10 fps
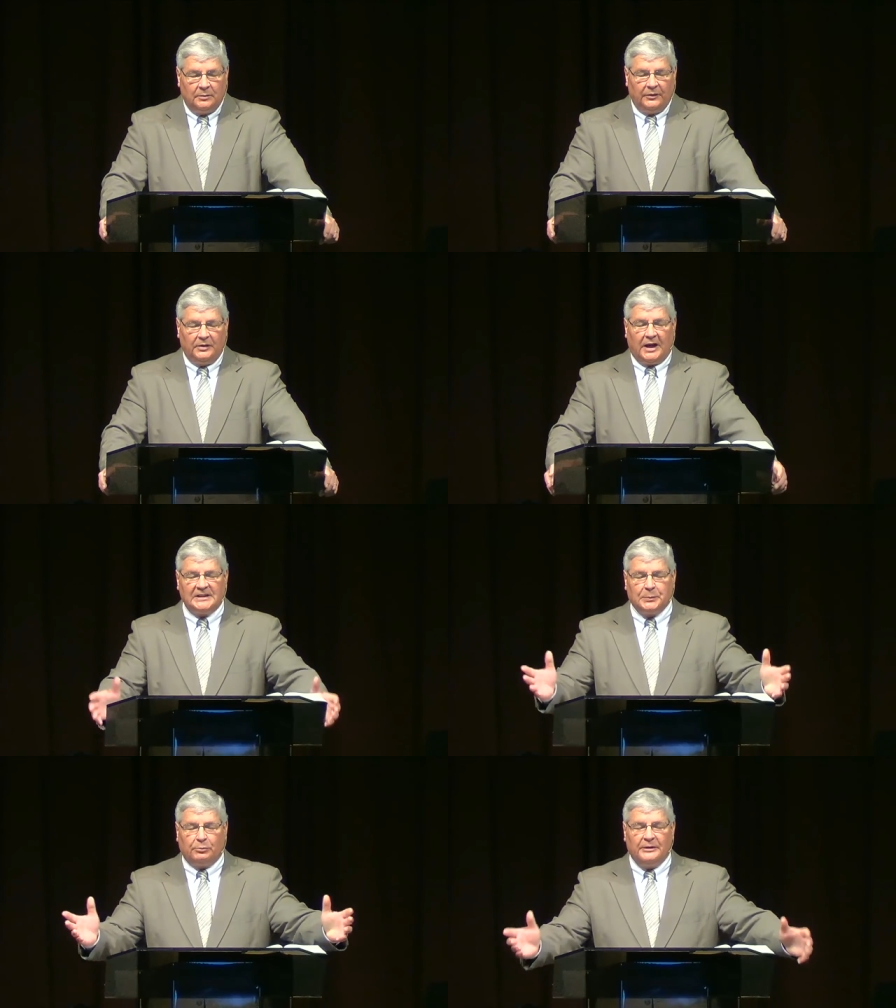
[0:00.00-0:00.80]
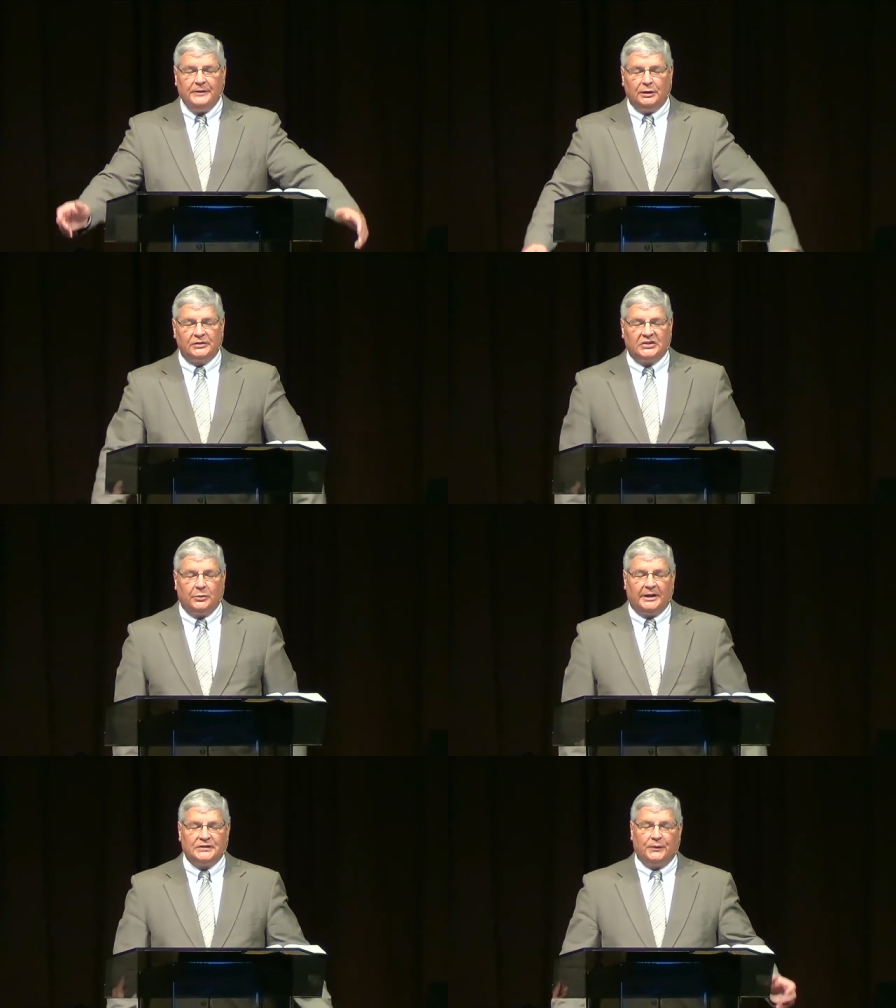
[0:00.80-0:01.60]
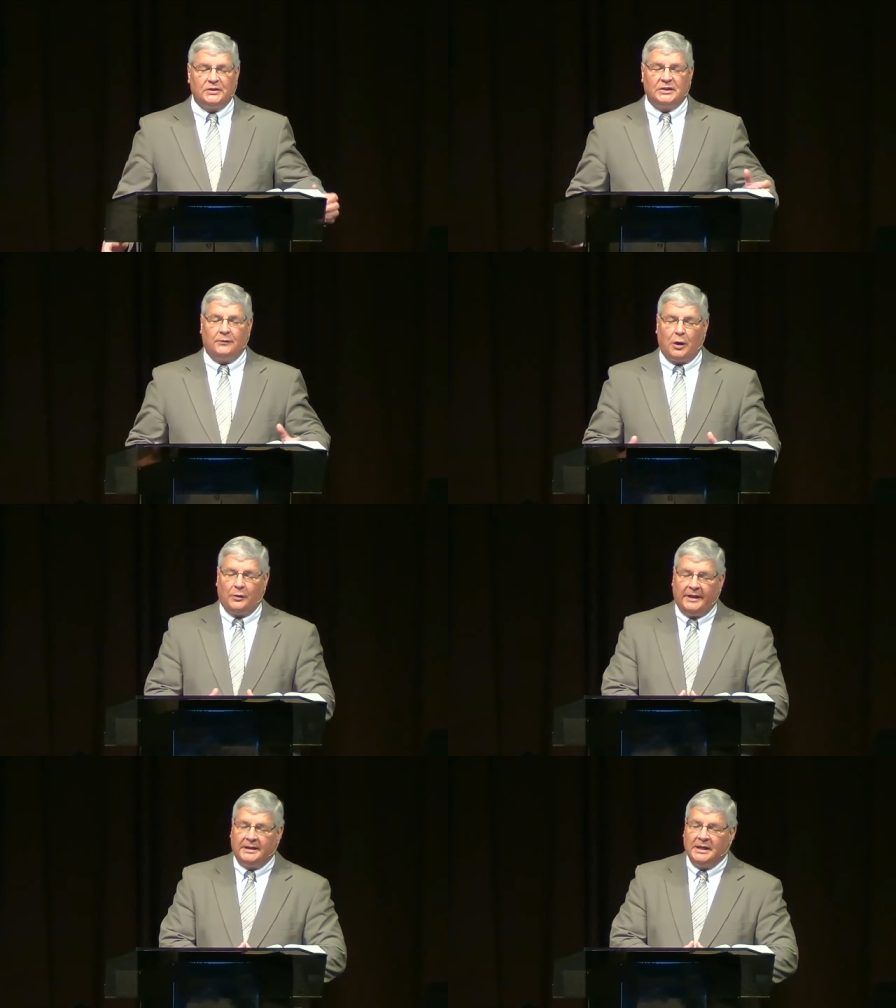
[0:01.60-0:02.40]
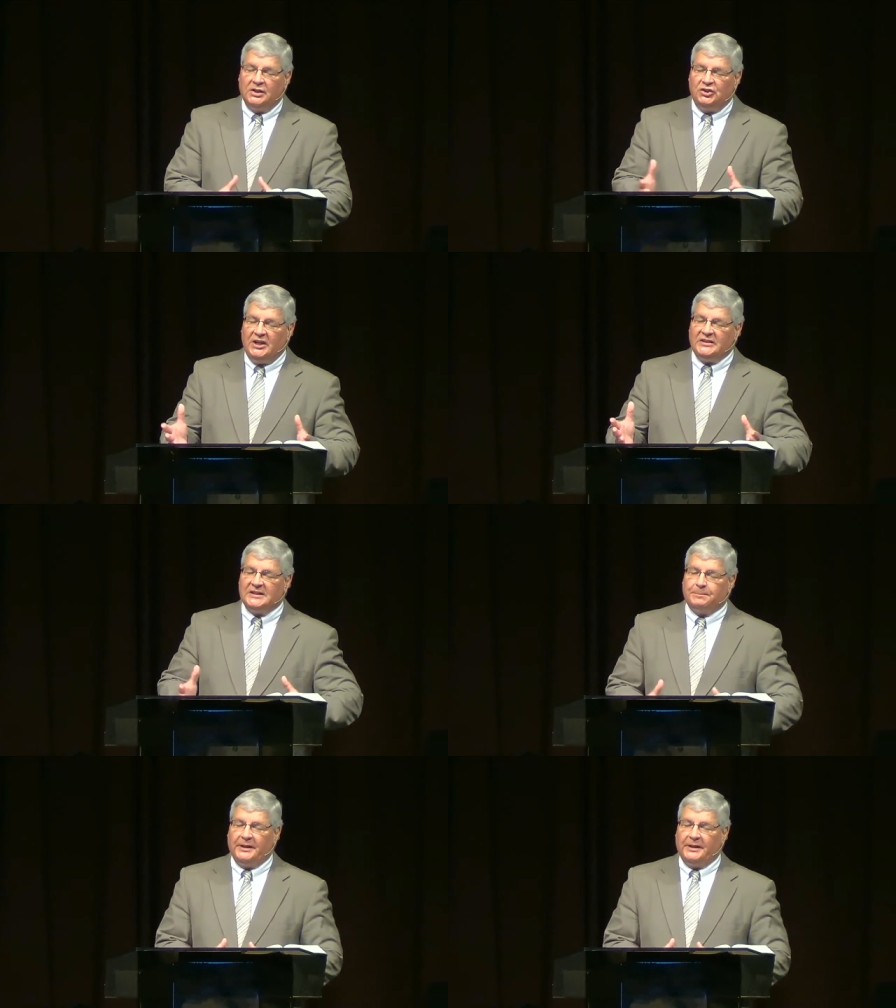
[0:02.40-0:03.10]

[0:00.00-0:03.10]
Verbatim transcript: Well, the gospel reveals to us, first of all, that Jesus